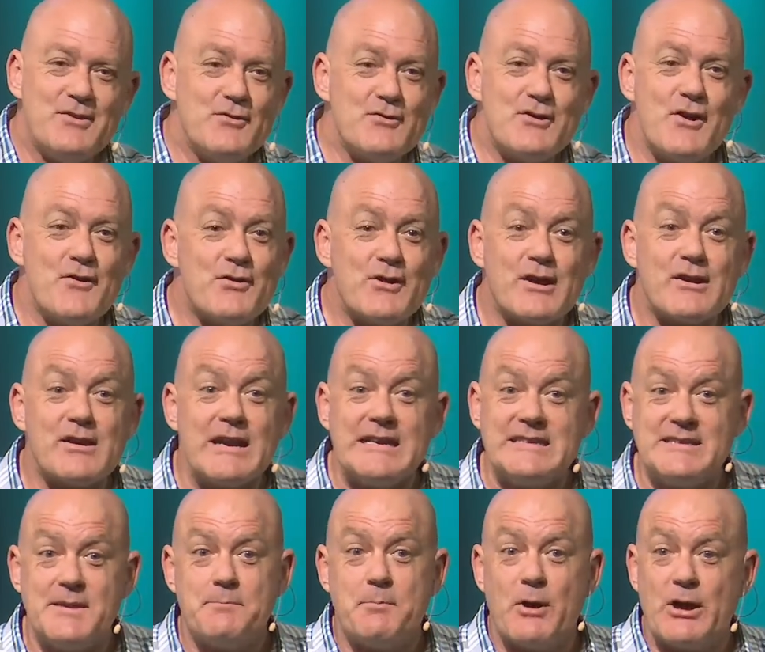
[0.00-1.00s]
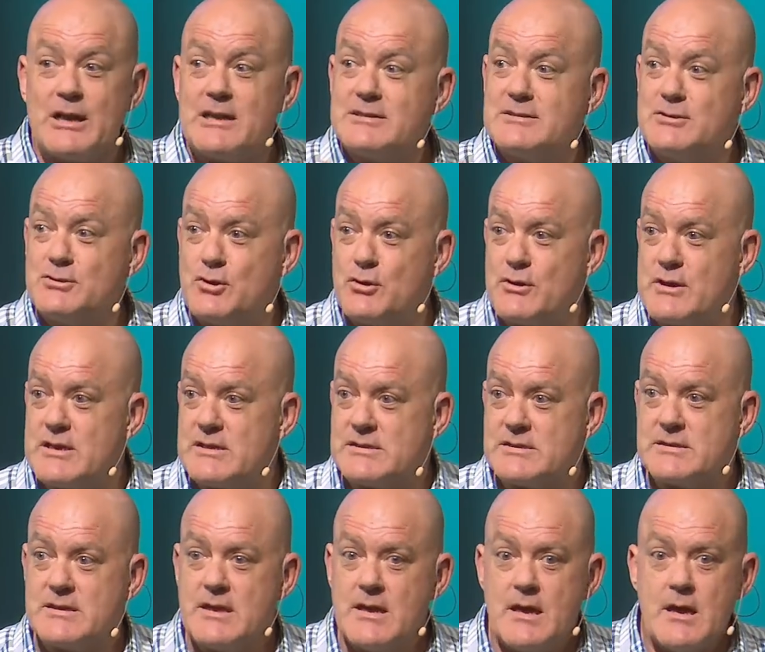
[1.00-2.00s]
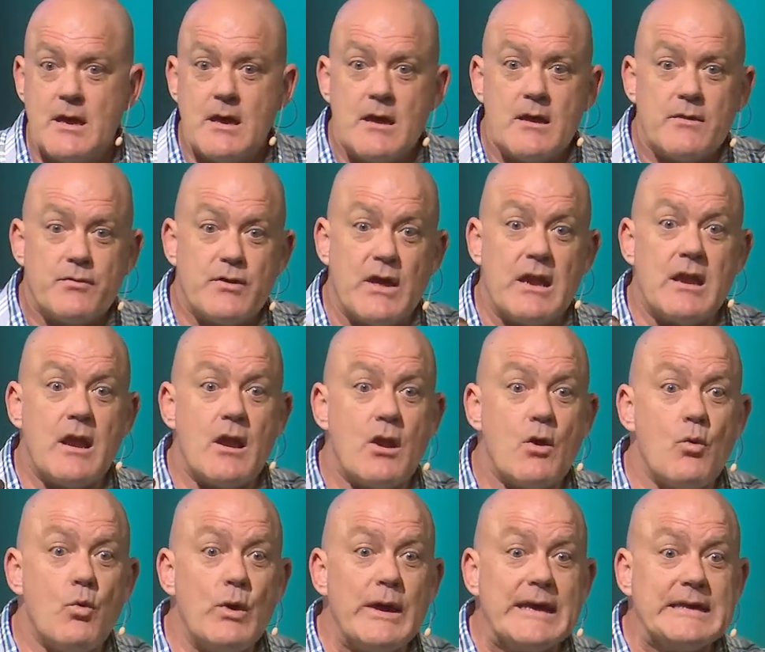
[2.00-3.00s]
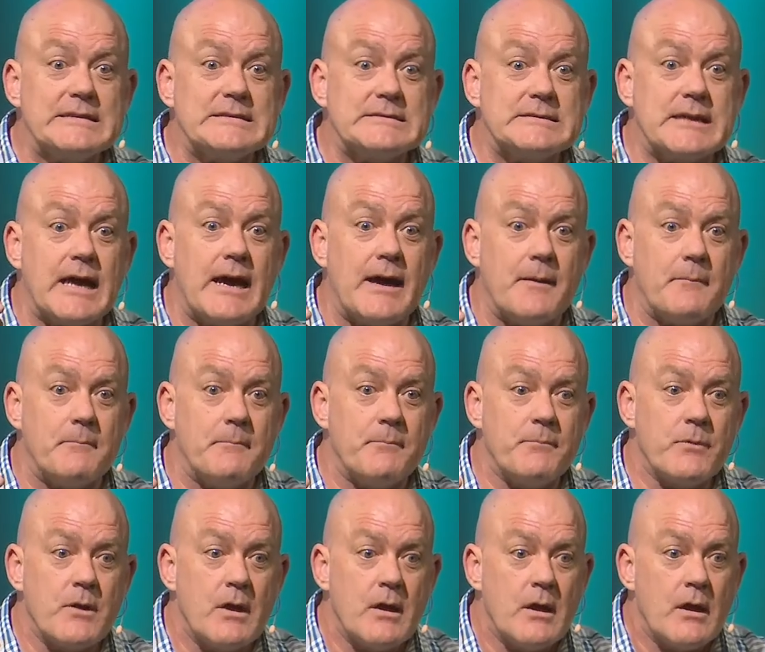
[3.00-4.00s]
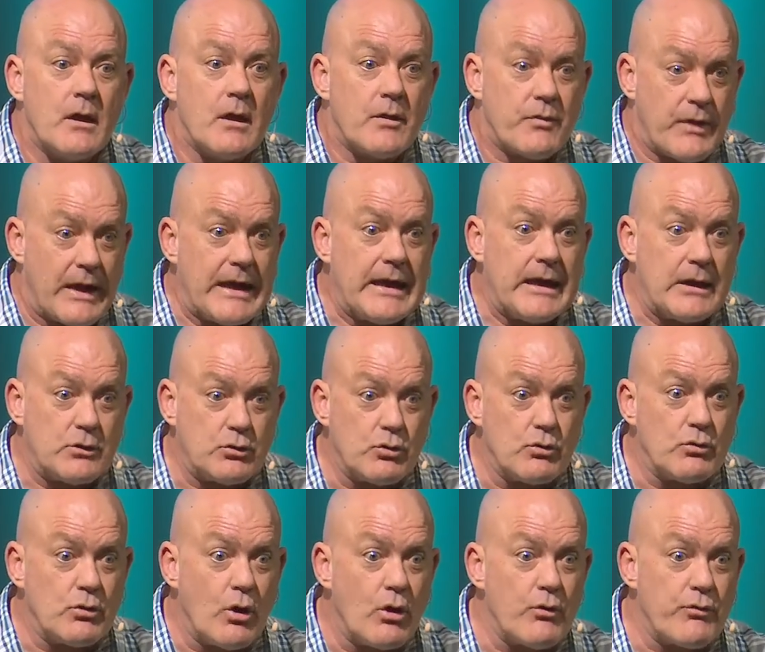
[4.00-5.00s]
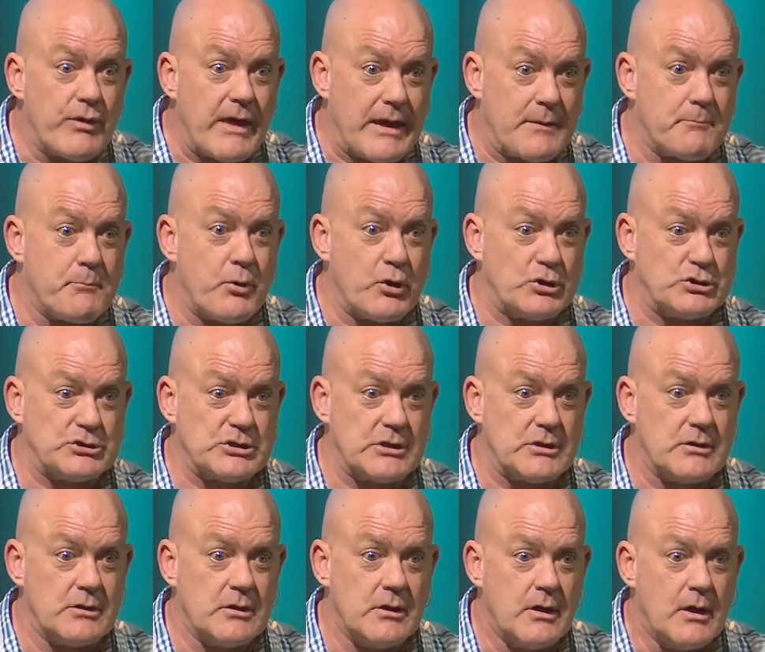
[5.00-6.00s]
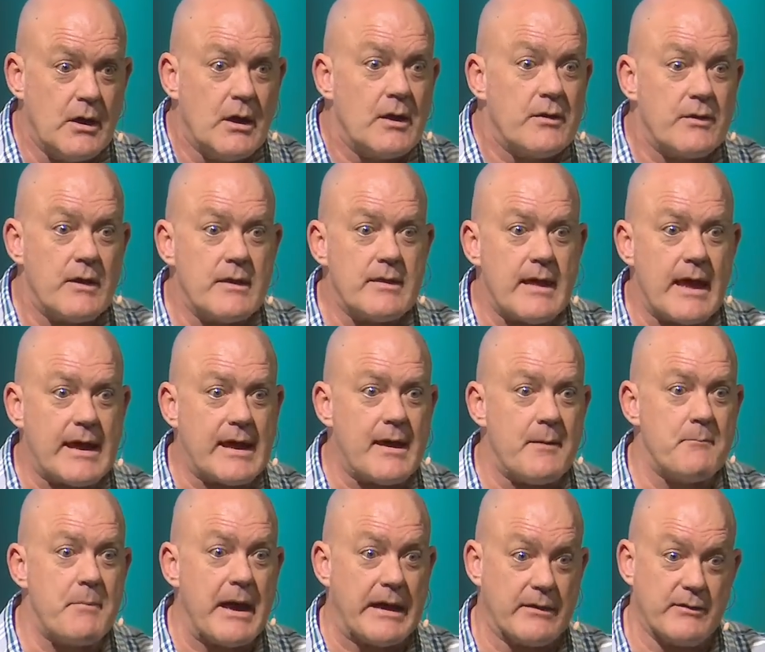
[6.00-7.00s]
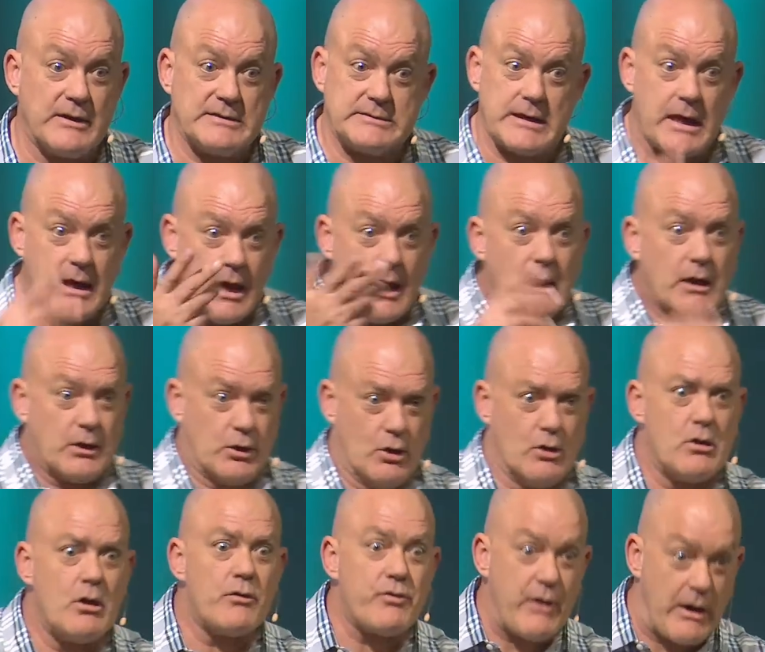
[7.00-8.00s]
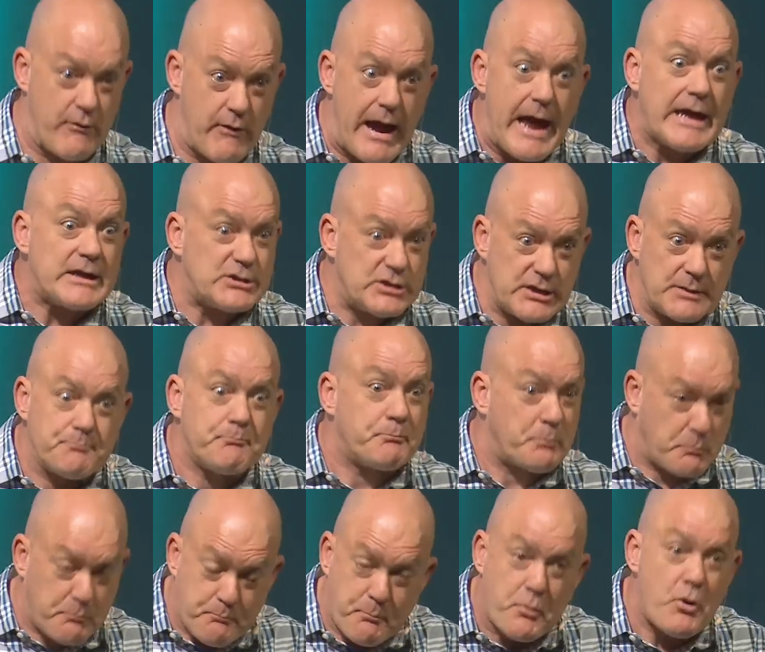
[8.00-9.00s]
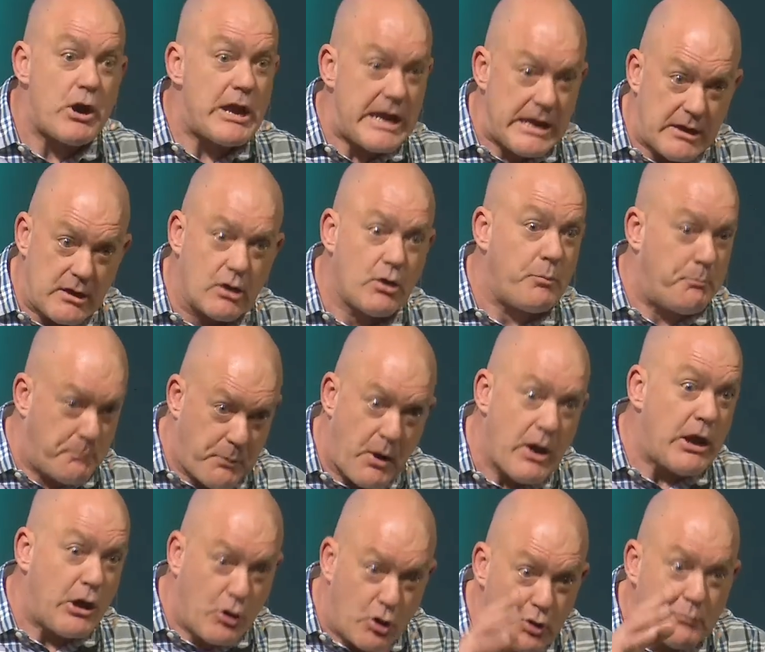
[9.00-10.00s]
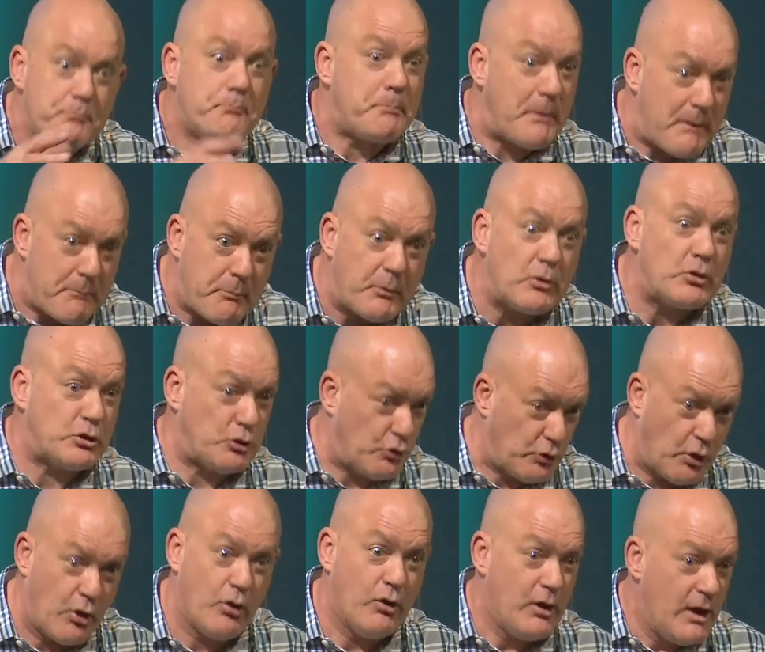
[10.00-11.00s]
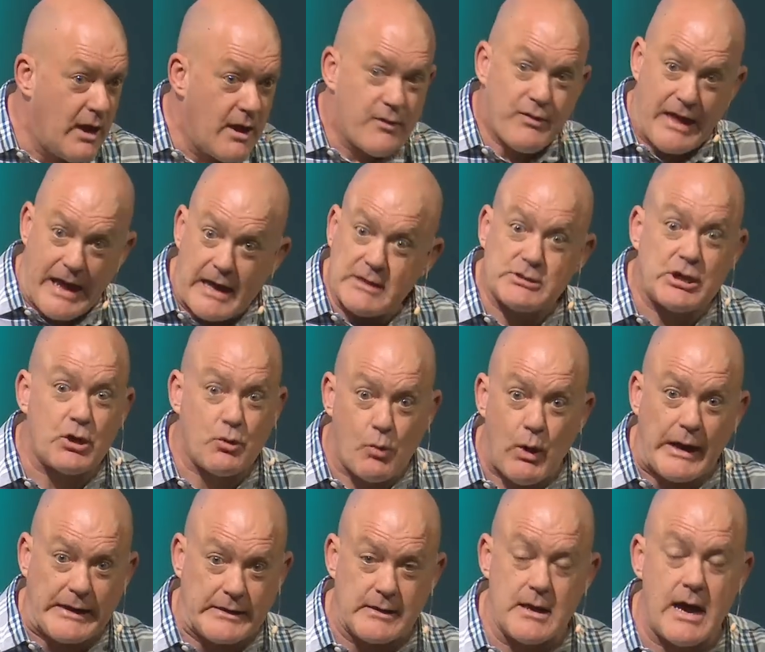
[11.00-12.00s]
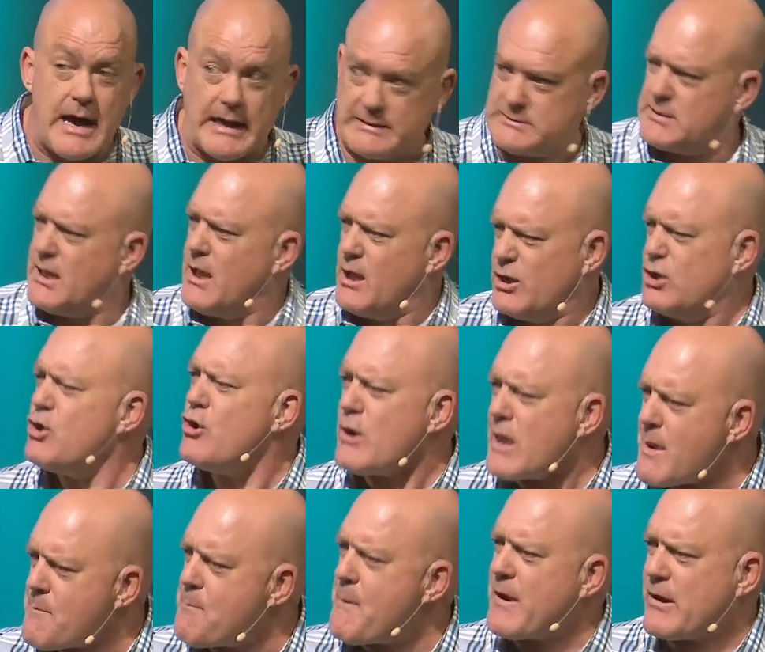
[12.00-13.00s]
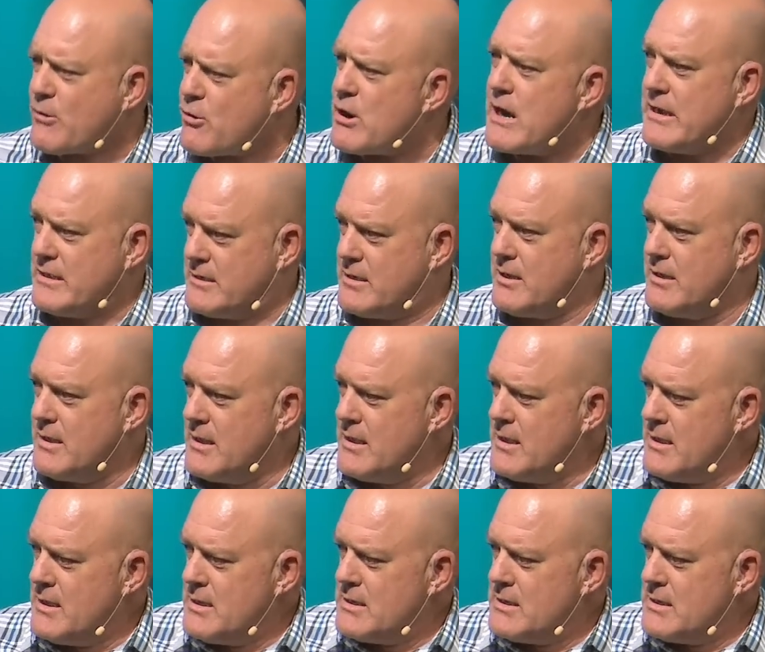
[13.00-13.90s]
and you know the crazy part, listen to this. Then in a week's time, they get to know that person. And then they come back and they say, you know, they're actually pretty, pretty good people, you know. They're actually quite nice. You hypocrite.